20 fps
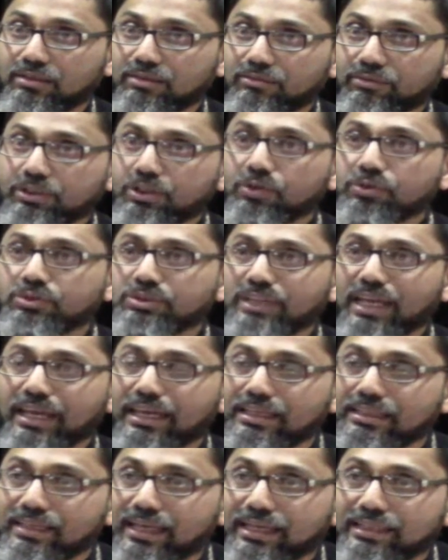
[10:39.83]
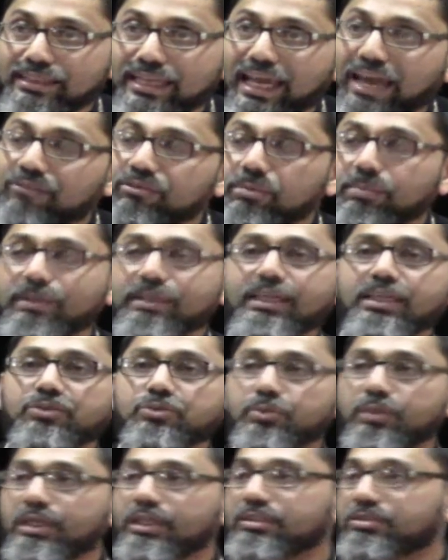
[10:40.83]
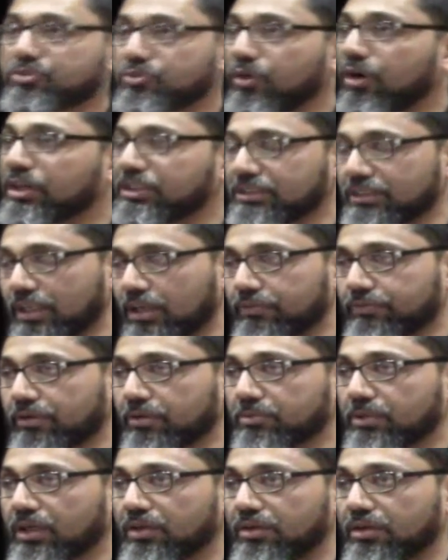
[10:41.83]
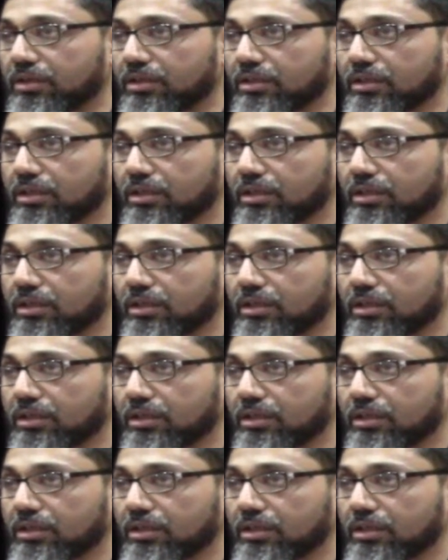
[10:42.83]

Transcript: We don't say that everybody has to eat squash now from now on.